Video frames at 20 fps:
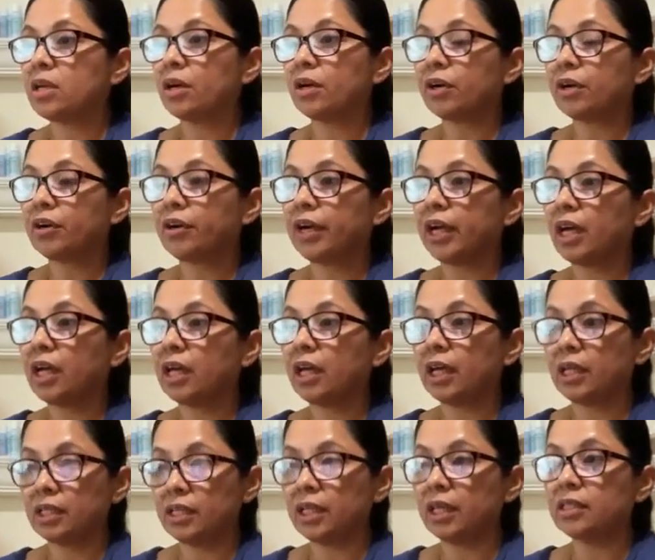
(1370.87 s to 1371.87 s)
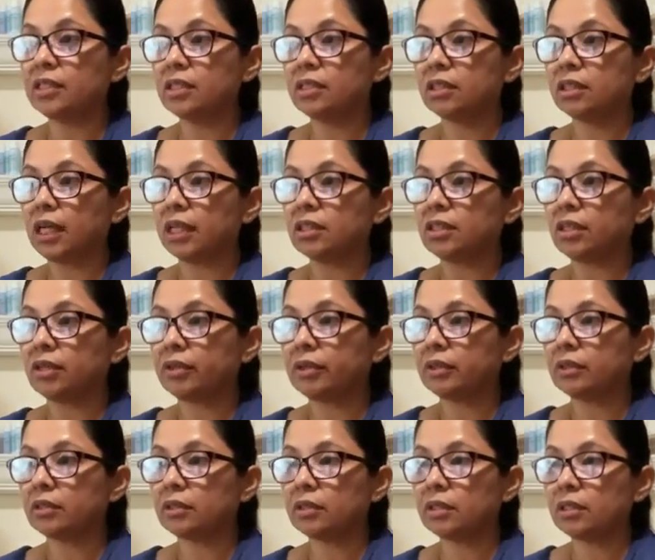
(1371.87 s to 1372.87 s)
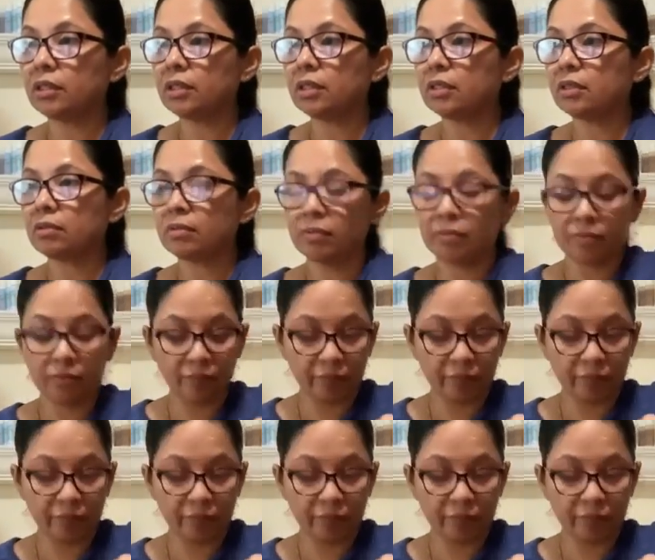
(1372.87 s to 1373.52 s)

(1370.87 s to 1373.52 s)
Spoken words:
Dark gray. It does look like dark gray, doesn't it?